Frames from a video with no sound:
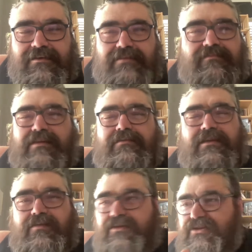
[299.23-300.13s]

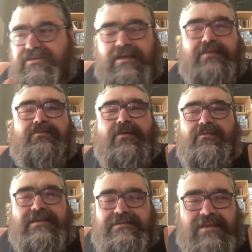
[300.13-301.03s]
they just like throw
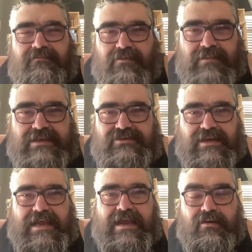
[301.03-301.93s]
this
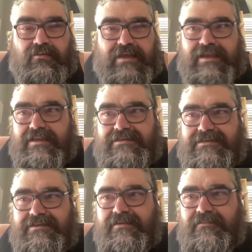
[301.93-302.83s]
information out like
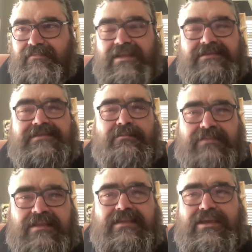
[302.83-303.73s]
it's
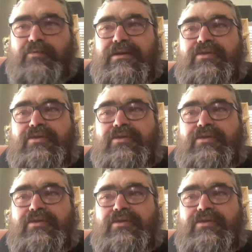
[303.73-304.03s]
something that you would